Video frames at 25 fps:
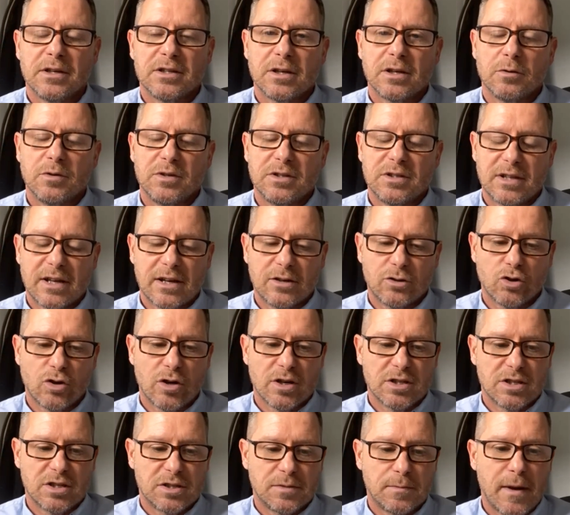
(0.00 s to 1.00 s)
So it's that
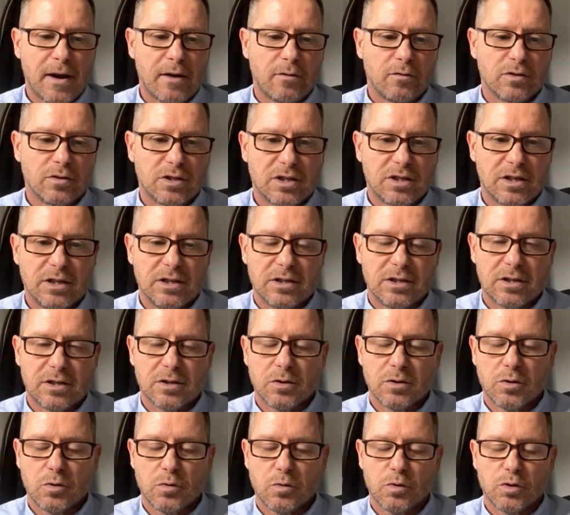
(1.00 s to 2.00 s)
transparency
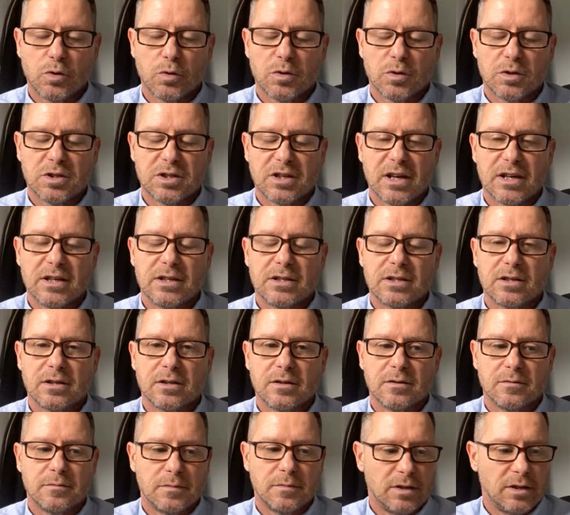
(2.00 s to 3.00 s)
to sort of say to
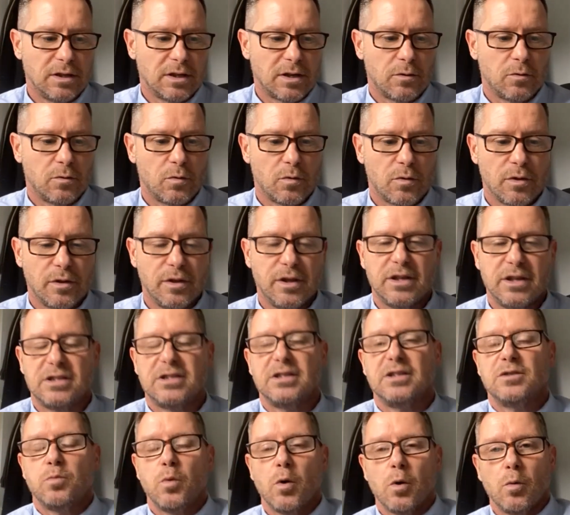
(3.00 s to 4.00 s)
them, this
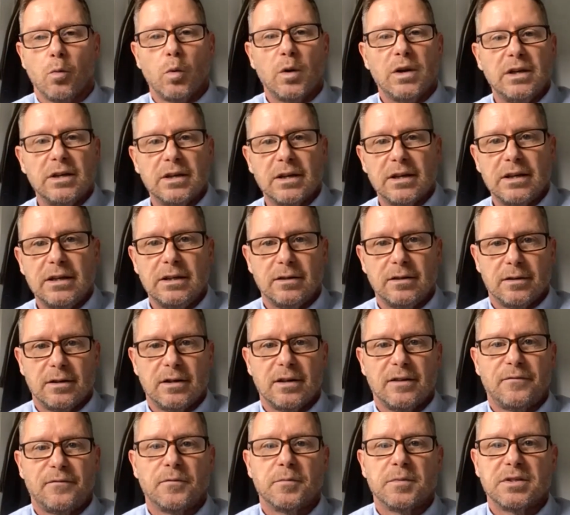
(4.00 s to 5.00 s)
is what we need
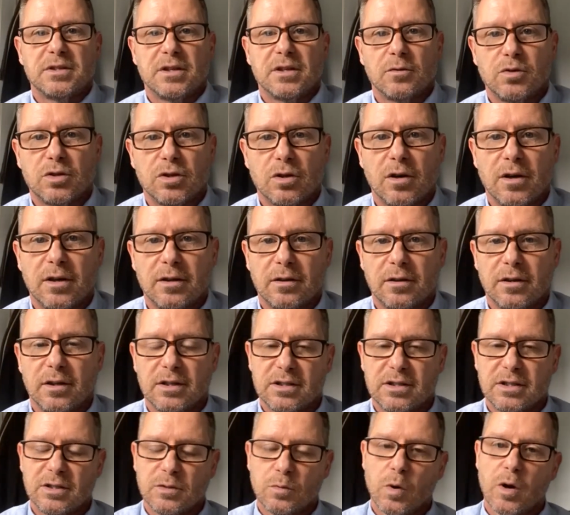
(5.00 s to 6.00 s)
from a sole site.
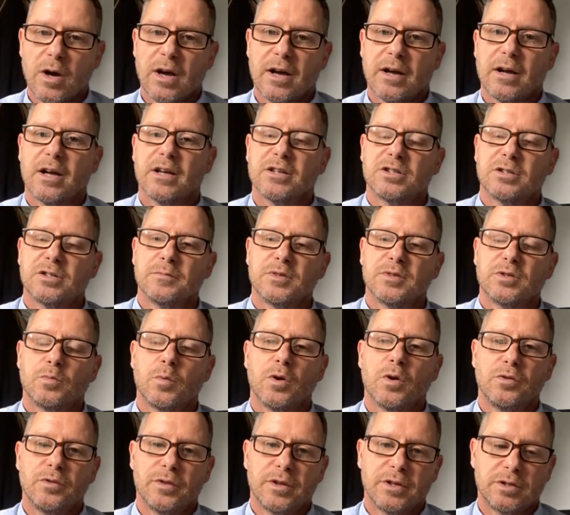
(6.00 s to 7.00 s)
This is what our customers
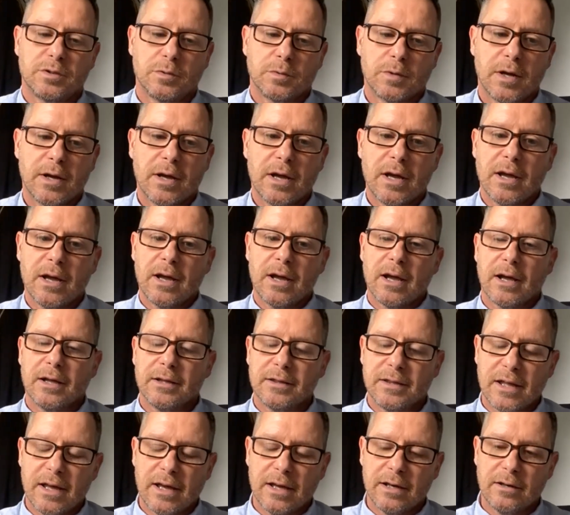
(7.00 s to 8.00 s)
want.
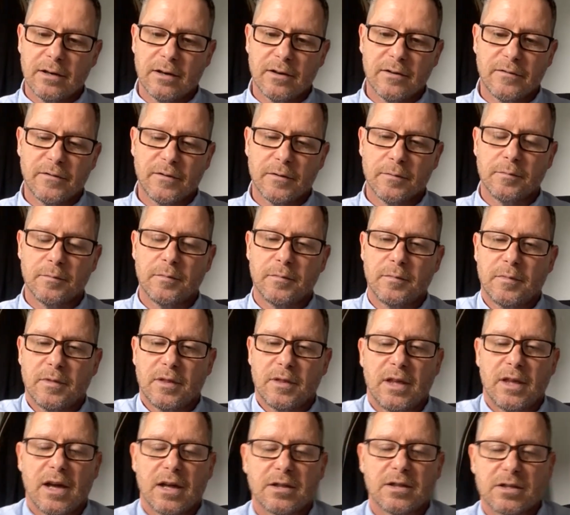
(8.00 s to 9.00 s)
And then from
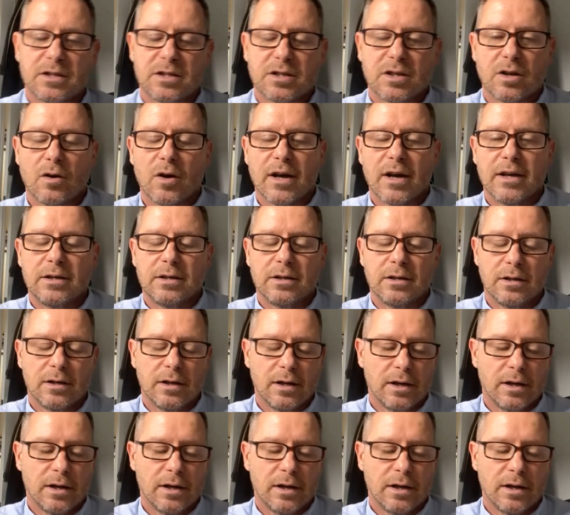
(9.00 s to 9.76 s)
the other side,